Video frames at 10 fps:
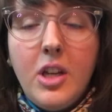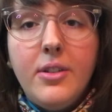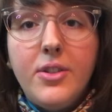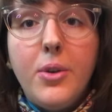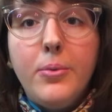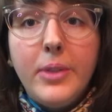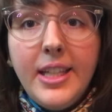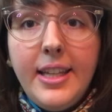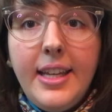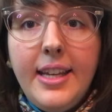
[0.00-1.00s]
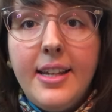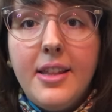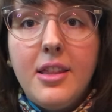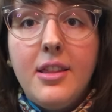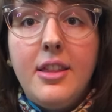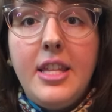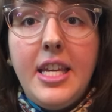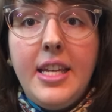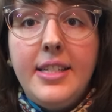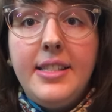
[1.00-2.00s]
So really,
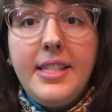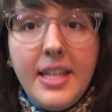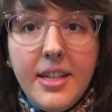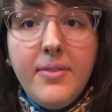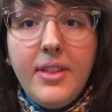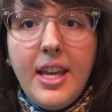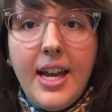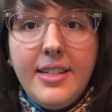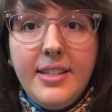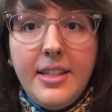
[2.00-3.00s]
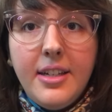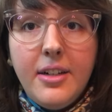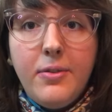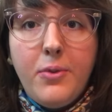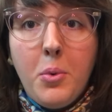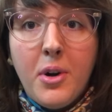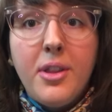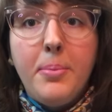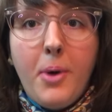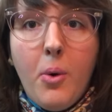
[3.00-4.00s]
the seed of the idea for
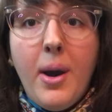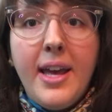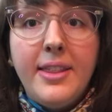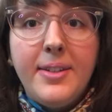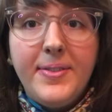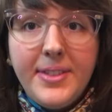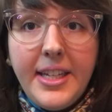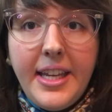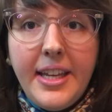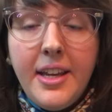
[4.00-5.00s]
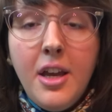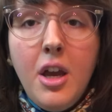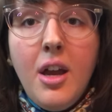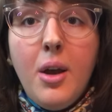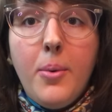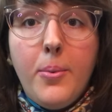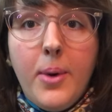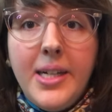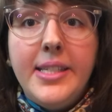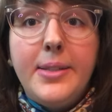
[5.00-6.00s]
The Poet and the Flea
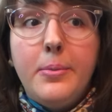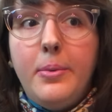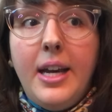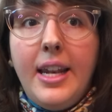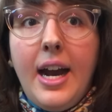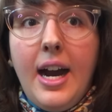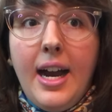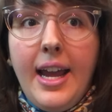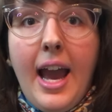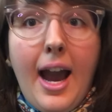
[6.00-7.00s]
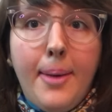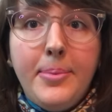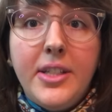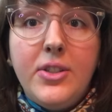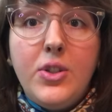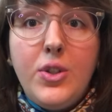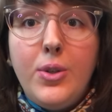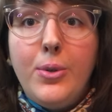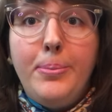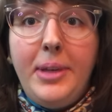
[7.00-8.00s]
was when I happened
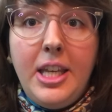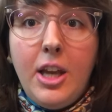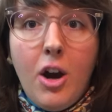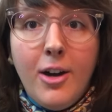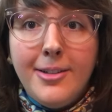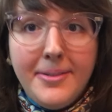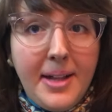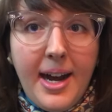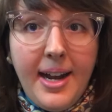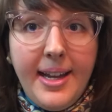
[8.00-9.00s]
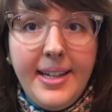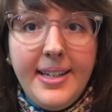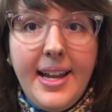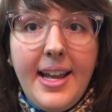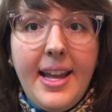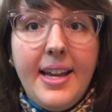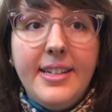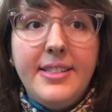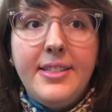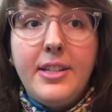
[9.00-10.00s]
to be online
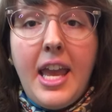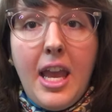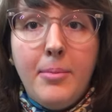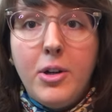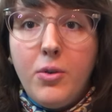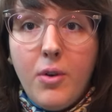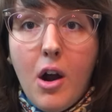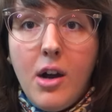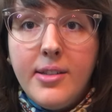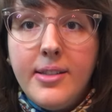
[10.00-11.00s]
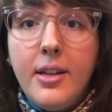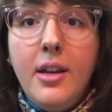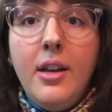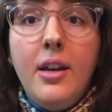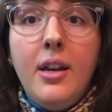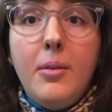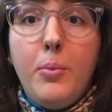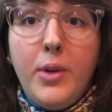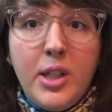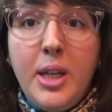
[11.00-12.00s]
and came across
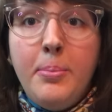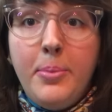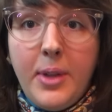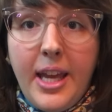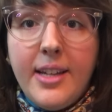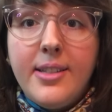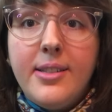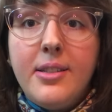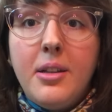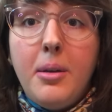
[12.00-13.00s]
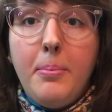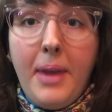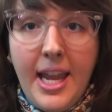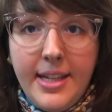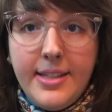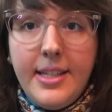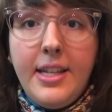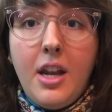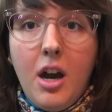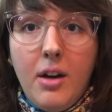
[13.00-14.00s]
William Blake's
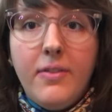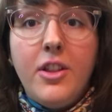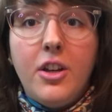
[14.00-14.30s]
painting of the